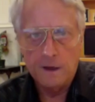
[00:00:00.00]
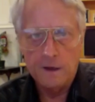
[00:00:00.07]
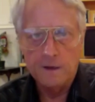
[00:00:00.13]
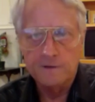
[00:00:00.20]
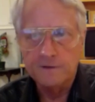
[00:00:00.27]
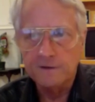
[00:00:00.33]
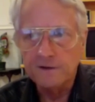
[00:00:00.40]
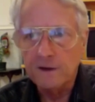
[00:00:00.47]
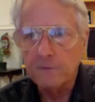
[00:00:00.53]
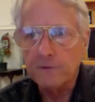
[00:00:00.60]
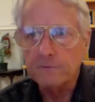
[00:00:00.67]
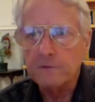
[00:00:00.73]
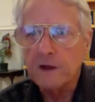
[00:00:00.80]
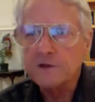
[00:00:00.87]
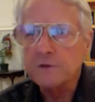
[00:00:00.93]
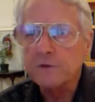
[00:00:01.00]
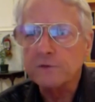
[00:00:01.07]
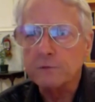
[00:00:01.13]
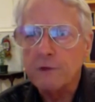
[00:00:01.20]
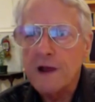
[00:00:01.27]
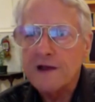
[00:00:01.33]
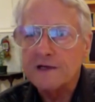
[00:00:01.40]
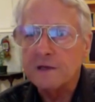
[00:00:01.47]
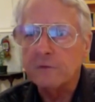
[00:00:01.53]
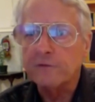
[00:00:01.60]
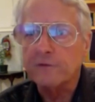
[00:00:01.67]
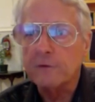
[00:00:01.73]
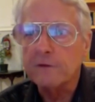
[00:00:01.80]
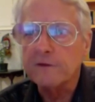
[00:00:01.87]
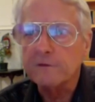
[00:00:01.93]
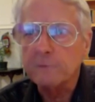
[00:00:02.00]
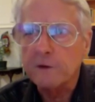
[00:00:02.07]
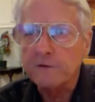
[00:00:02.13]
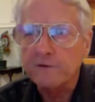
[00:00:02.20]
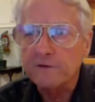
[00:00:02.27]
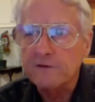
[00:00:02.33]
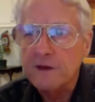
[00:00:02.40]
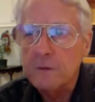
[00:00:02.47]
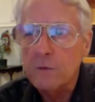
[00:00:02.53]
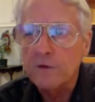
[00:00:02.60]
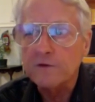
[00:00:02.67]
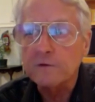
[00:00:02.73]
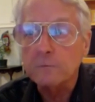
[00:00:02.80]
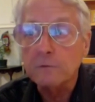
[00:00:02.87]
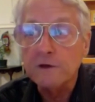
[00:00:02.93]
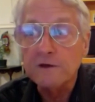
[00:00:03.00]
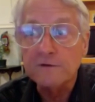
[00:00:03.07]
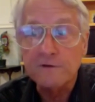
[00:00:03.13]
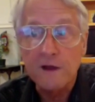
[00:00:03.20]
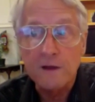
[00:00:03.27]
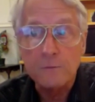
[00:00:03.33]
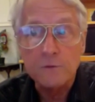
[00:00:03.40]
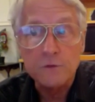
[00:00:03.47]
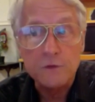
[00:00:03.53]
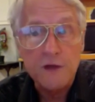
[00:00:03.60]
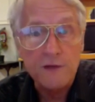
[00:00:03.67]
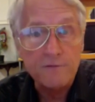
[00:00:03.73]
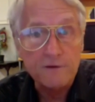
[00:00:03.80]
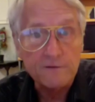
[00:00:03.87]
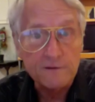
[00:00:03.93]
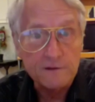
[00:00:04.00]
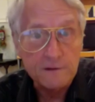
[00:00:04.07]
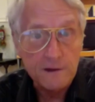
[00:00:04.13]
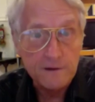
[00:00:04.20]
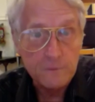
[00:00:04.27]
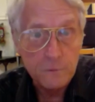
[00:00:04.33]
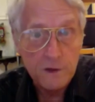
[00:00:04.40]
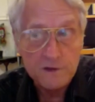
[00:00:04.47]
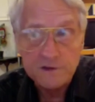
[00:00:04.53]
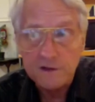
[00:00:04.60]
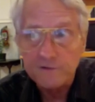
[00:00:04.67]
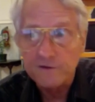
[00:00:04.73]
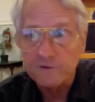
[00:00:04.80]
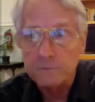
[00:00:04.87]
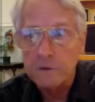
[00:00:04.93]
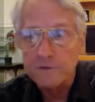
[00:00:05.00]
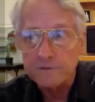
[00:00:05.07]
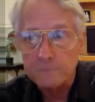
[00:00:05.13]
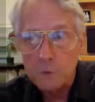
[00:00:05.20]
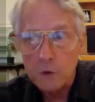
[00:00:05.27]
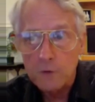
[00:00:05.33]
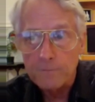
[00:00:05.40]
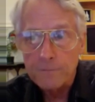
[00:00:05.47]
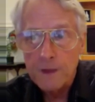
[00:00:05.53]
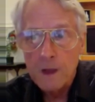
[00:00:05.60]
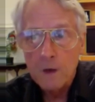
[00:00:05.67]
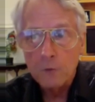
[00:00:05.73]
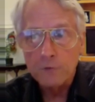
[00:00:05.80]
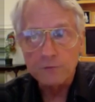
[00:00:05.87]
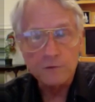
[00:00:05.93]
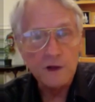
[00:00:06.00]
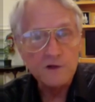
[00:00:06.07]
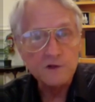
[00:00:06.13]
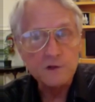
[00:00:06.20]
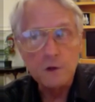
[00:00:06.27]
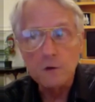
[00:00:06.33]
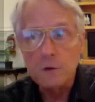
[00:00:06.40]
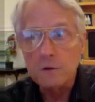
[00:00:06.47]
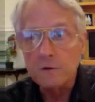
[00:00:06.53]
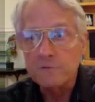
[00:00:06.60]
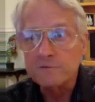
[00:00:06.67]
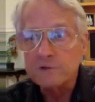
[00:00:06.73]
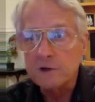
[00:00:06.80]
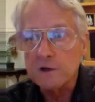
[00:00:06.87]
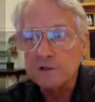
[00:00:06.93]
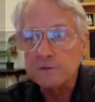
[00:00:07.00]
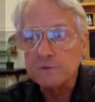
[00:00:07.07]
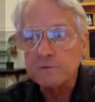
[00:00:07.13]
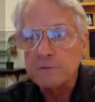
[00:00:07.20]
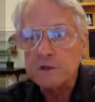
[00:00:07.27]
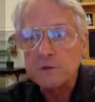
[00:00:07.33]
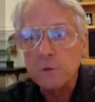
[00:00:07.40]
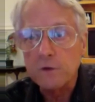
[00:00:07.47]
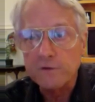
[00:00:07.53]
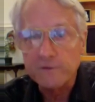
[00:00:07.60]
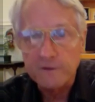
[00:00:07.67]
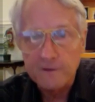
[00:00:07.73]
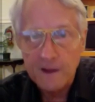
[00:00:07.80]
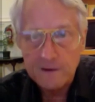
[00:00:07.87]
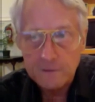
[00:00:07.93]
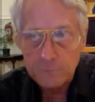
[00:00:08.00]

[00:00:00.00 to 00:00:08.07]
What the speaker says: Turned out that Roger was right. He was throwing things because the team wanted to redesign, which would obviously delay the project 6 months or more. With Roger no longer in charge, it was much worse than that.